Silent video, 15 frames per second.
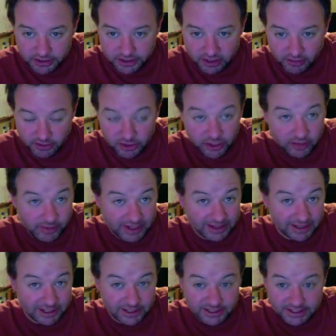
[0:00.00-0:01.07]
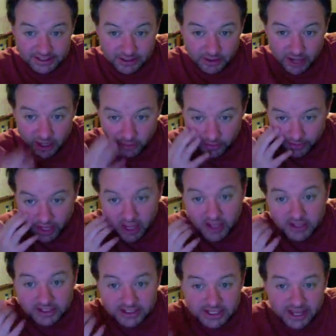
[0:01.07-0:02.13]
I'm just looking at my list because I don't want to make
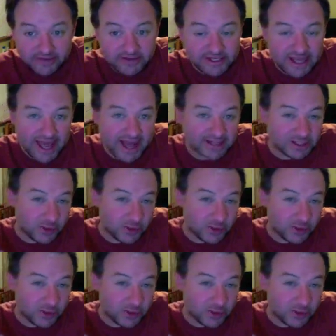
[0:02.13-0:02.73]
save stats.